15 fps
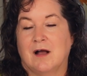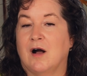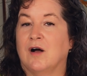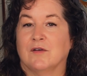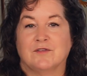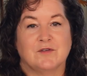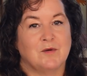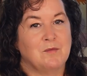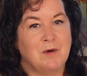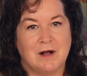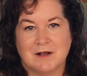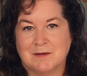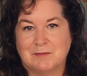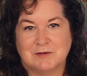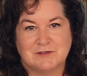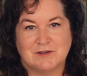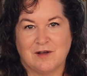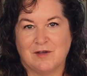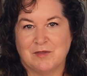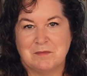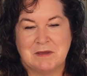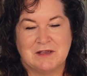Also walkable to
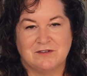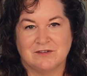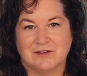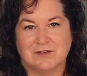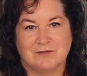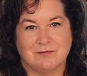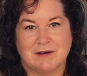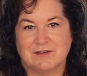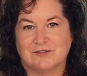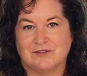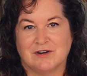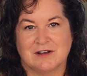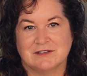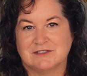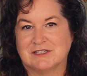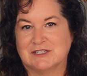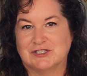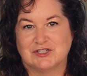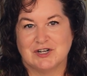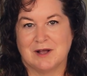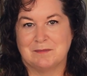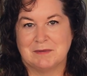all the beaches, restaurants, and
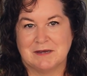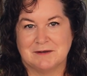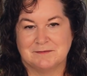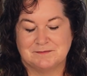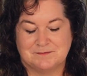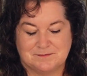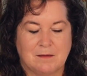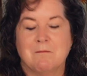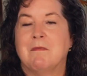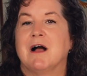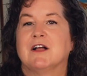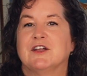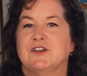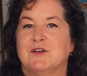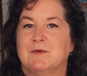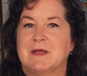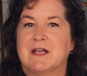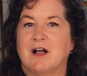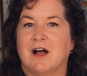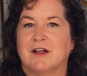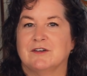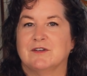shopping. Makanui
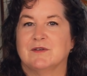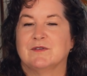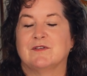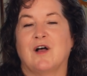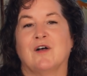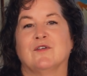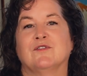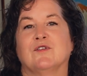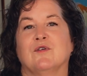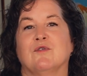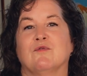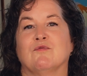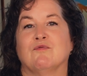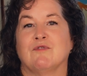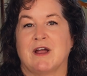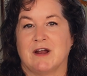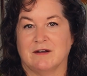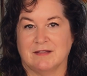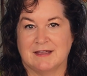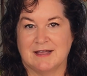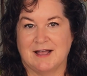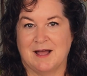condos also
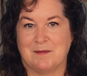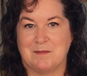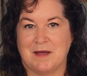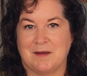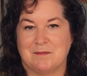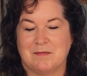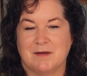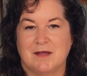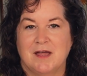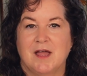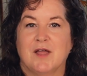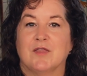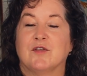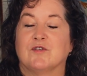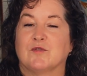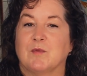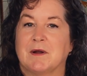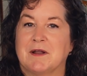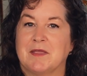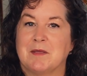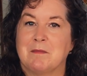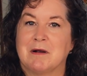rarely come up. There's
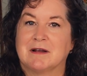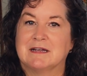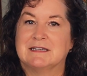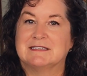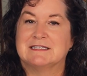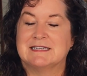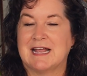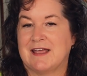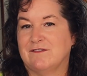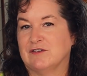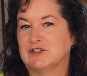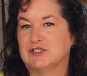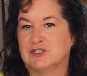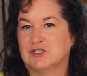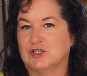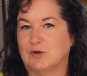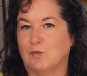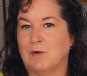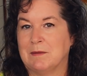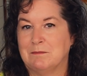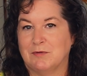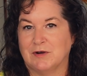one on the market today for
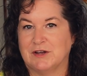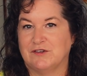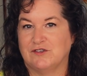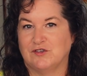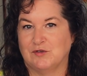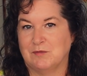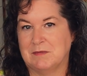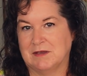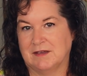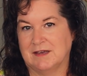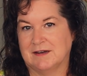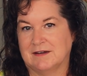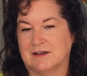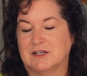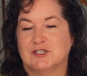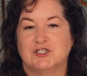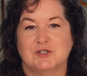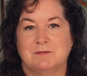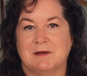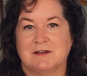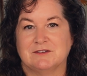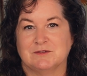$1.2 million,
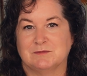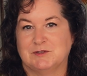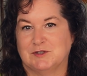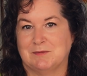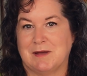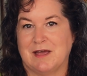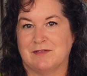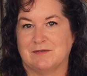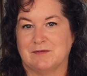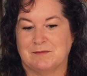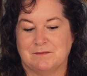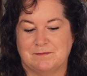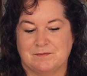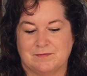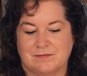2-bedroom, 2-bathroom.